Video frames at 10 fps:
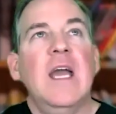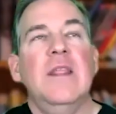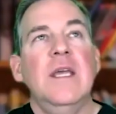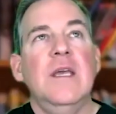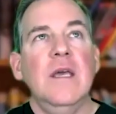I
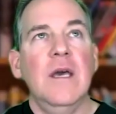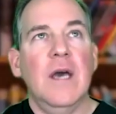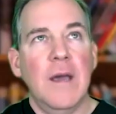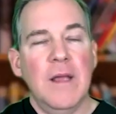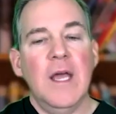think, uh,
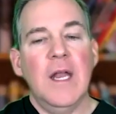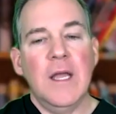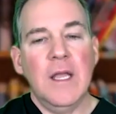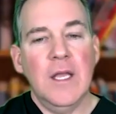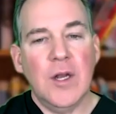and
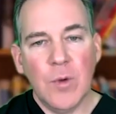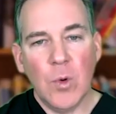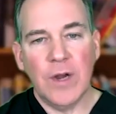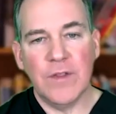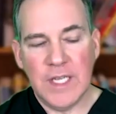I, you know, I'm
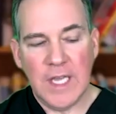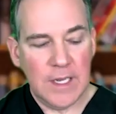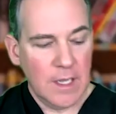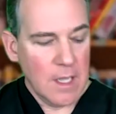aware of the data.